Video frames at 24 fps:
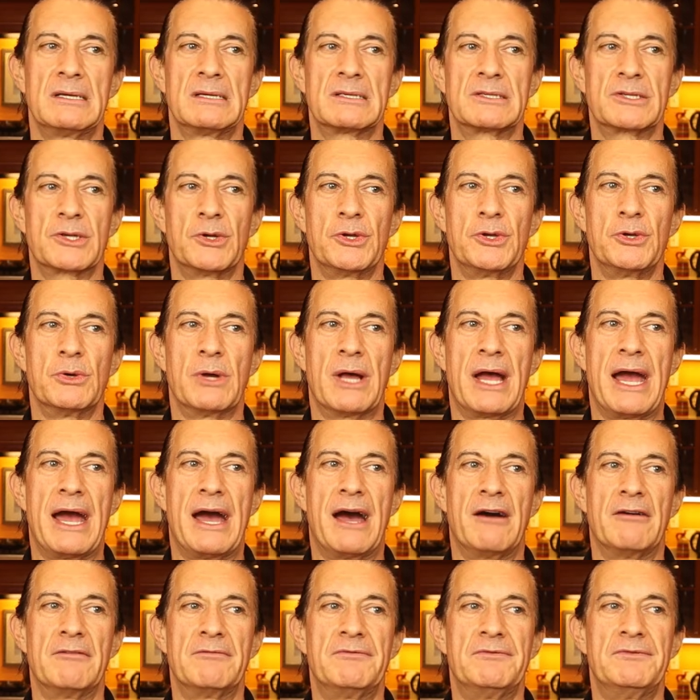So you
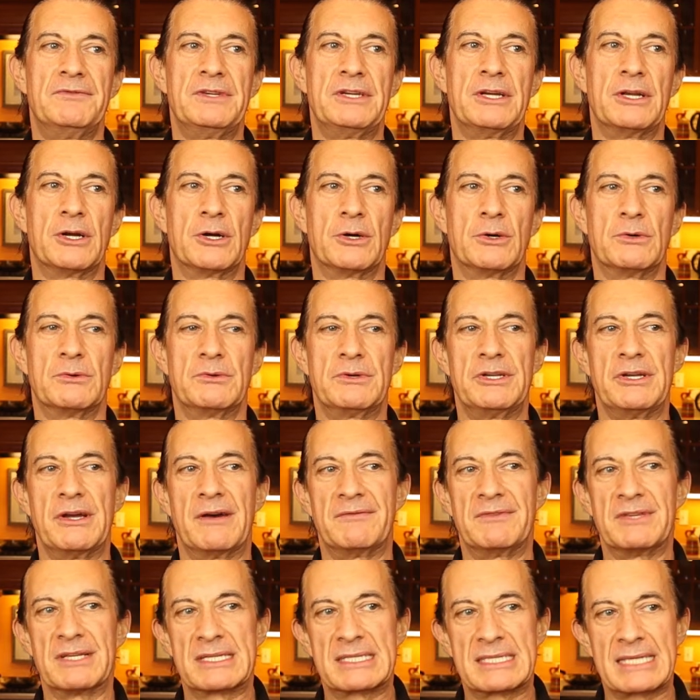have
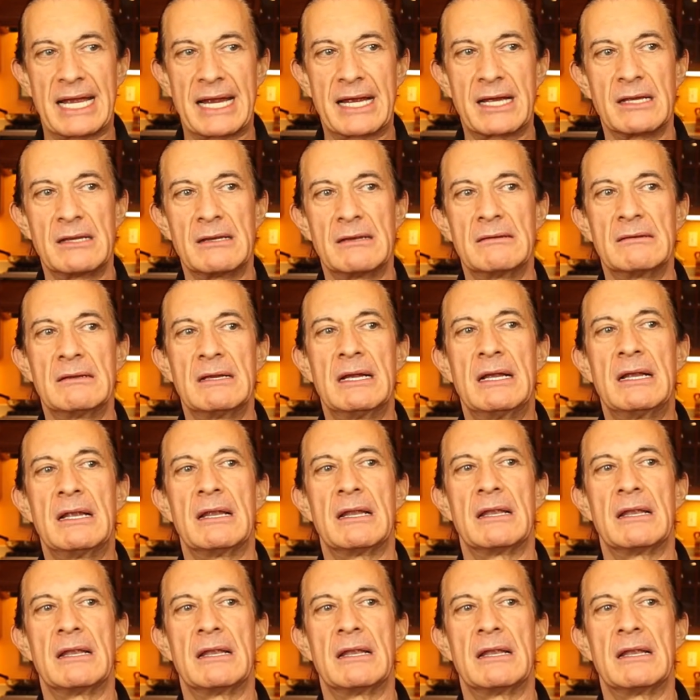the second